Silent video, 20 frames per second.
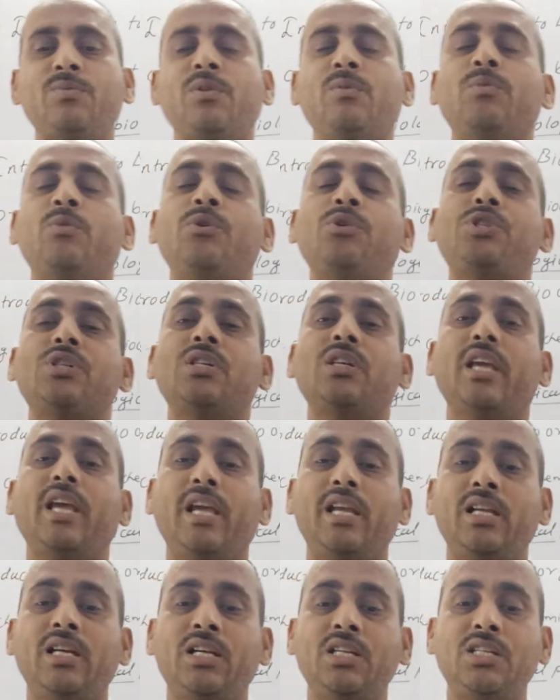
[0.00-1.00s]
proportion
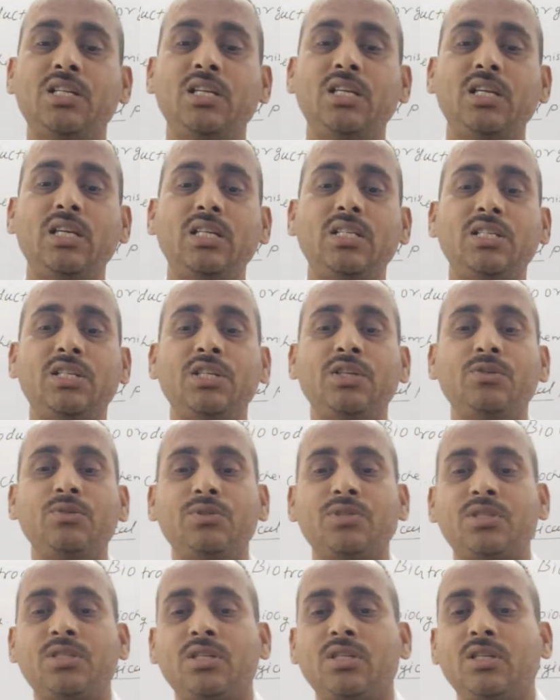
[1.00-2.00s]
energy is
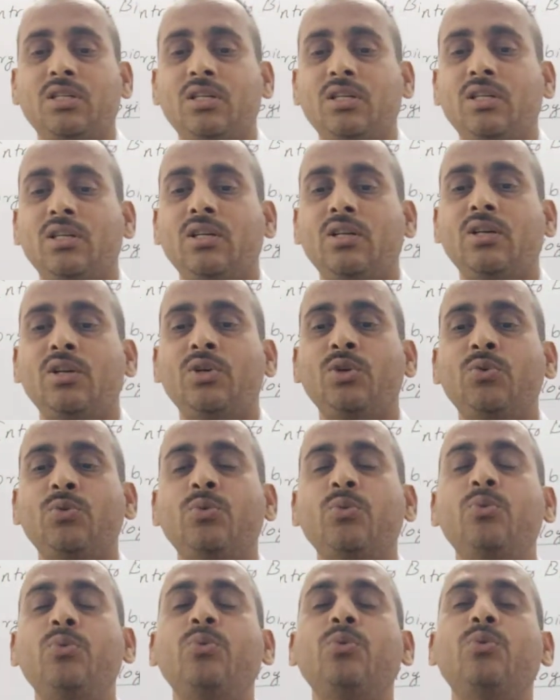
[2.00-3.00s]
used
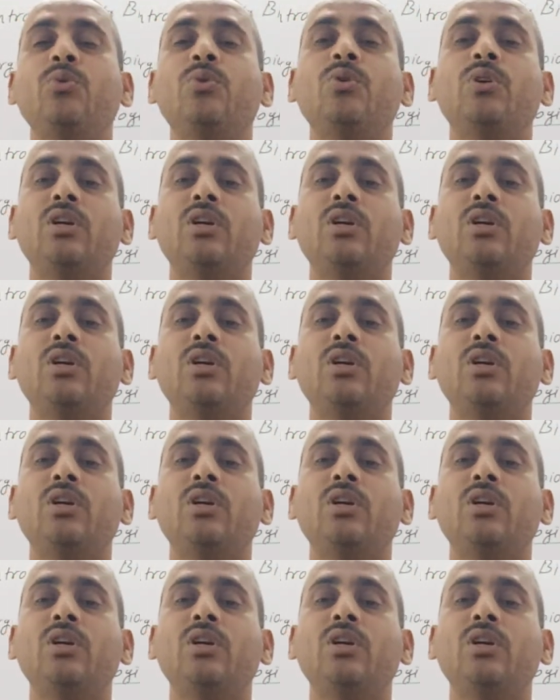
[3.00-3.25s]
to